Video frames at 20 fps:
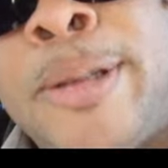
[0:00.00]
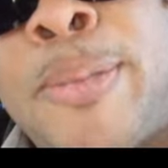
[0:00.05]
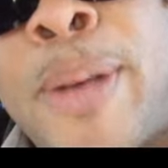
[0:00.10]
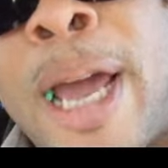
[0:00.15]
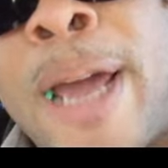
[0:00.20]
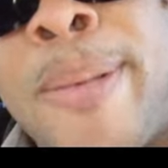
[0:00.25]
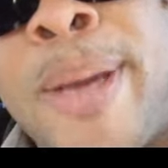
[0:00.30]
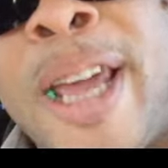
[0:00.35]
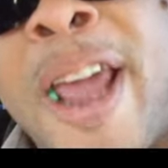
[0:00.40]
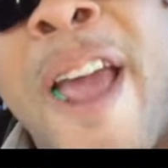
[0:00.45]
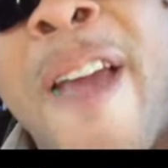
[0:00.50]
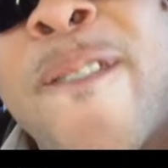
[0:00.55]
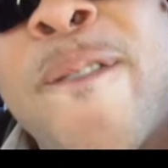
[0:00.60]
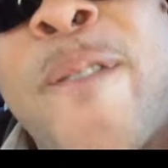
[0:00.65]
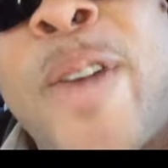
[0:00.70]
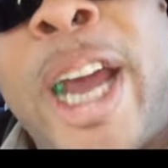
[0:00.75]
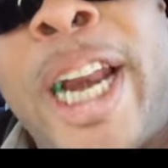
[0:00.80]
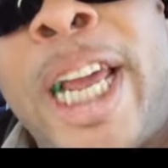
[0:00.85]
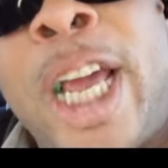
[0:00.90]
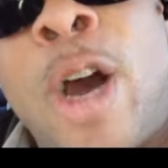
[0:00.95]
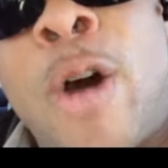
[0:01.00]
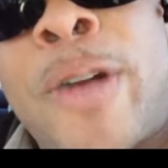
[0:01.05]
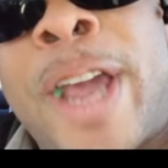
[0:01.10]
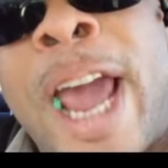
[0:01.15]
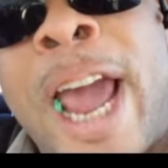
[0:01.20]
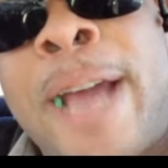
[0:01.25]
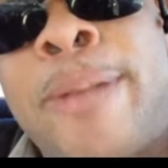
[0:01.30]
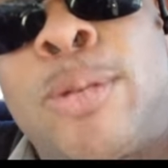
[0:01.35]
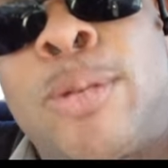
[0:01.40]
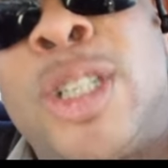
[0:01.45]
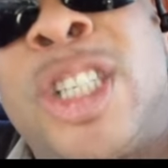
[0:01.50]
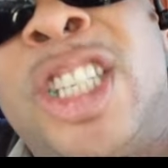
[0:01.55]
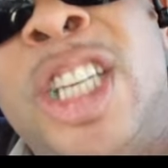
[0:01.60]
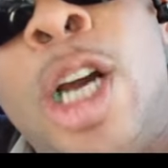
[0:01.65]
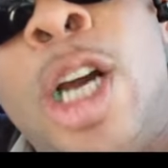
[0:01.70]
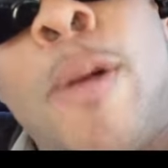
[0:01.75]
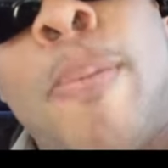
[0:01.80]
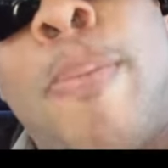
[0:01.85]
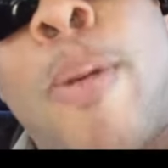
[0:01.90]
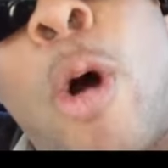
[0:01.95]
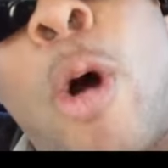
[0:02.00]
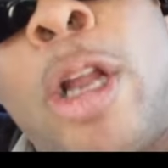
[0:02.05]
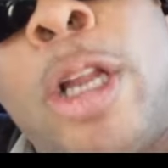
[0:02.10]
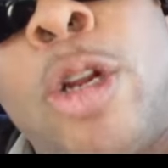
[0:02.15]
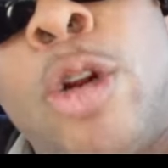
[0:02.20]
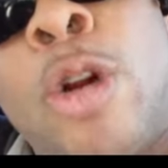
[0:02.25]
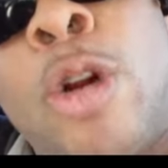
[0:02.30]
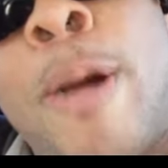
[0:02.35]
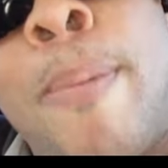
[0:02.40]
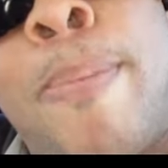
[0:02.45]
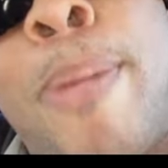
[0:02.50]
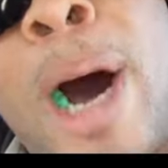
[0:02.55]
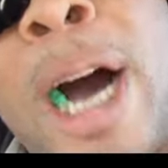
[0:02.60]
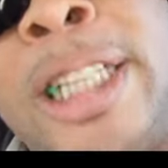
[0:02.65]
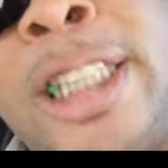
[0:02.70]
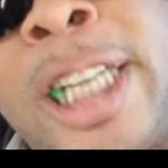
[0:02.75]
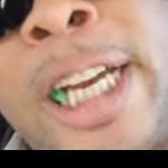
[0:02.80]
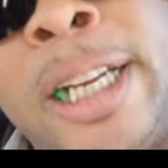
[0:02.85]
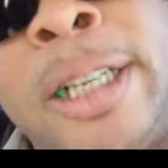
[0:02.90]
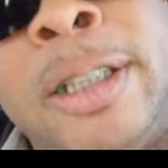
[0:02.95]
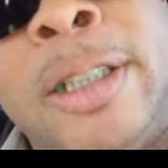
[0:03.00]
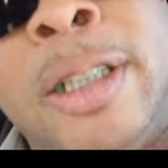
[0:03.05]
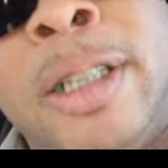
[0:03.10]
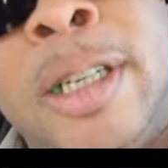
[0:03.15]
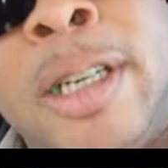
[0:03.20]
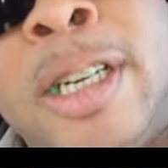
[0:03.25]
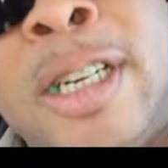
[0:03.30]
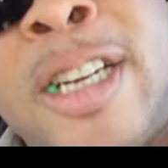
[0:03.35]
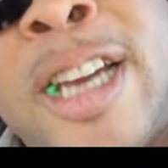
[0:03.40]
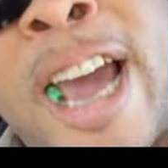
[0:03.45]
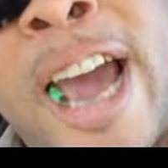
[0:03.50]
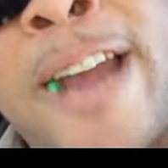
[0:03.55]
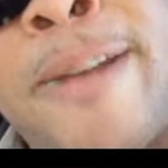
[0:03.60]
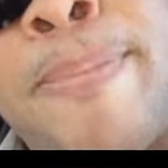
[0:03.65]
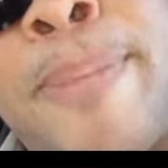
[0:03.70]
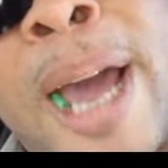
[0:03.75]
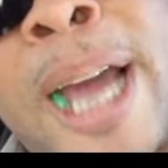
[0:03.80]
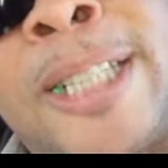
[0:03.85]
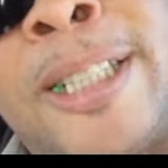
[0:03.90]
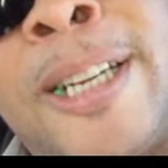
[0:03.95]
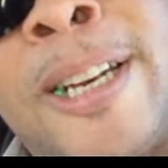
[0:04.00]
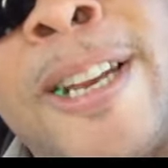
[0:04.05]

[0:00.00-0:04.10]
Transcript: baby. Video games was still boiling on a budget. Heading back to the